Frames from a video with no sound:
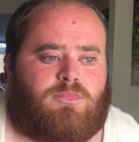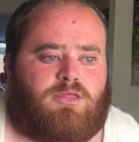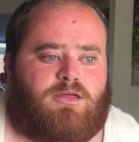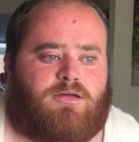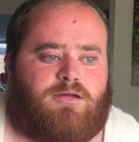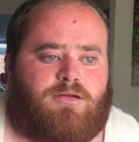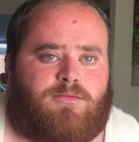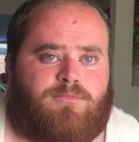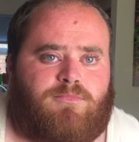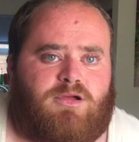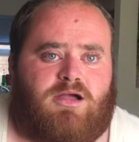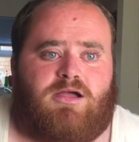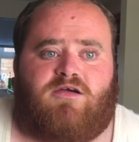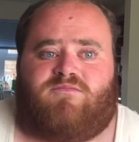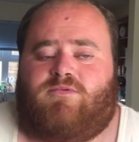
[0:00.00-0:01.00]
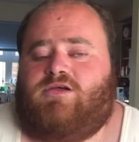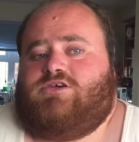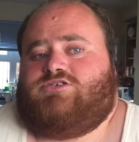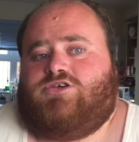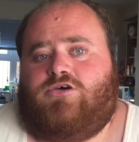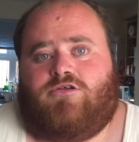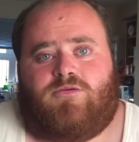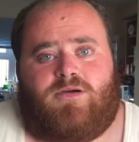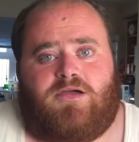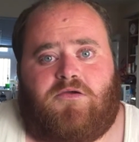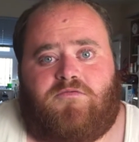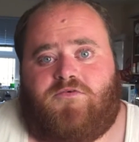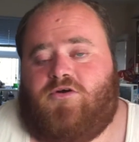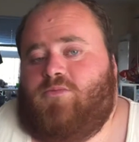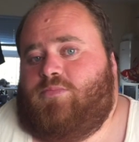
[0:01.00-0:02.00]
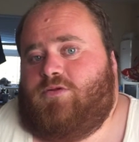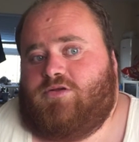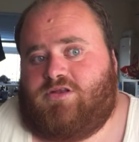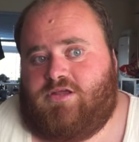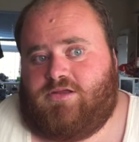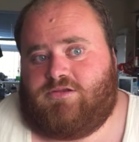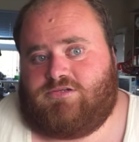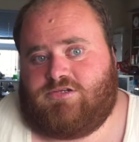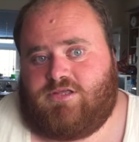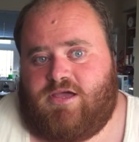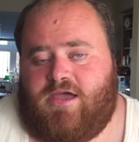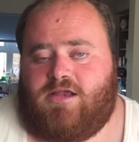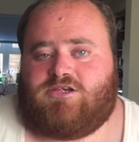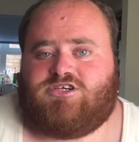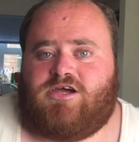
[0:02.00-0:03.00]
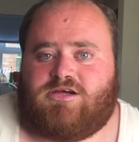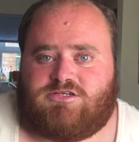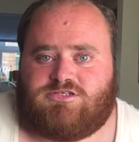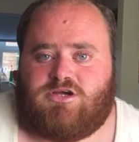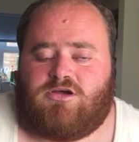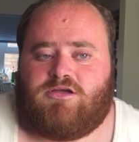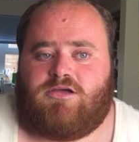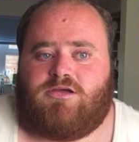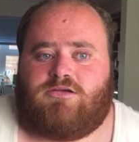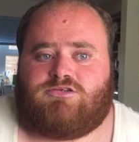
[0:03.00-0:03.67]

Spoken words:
I have my external microphone plugged into the head jack socket.